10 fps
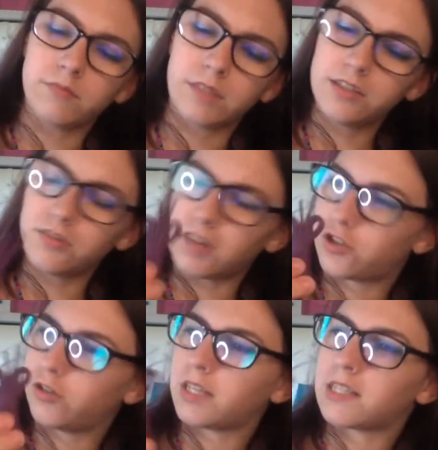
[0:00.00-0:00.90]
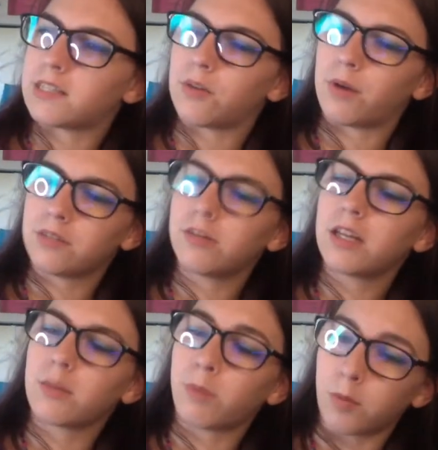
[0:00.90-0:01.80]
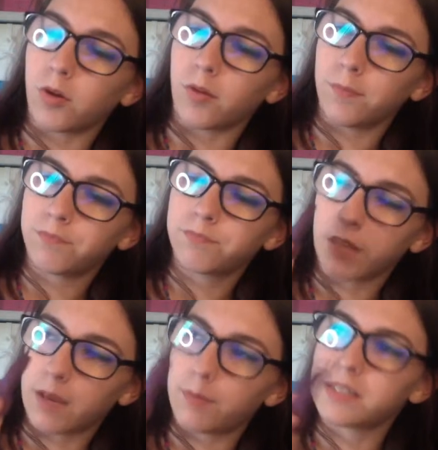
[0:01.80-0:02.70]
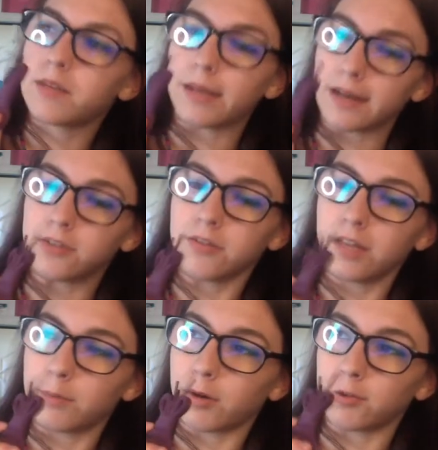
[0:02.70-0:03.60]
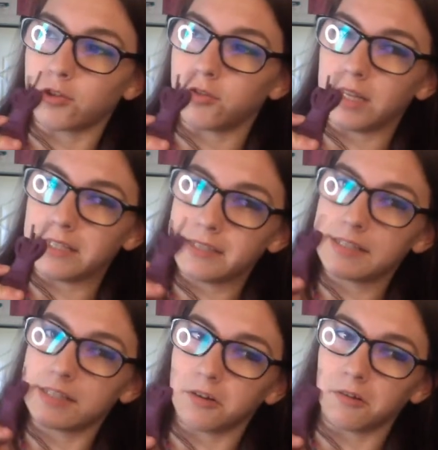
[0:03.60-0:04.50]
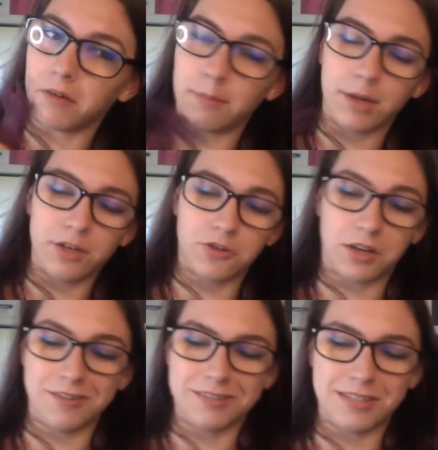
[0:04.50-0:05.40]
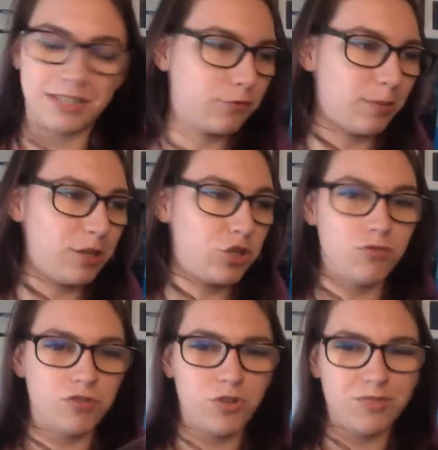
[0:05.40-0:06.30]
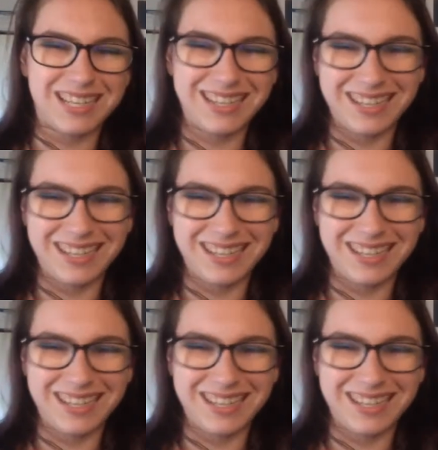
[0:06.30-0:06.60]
These are nice shoelaces, though. I do like the purple. I must admit, I do like purple shoelaces, so I might try and use these for my shoes.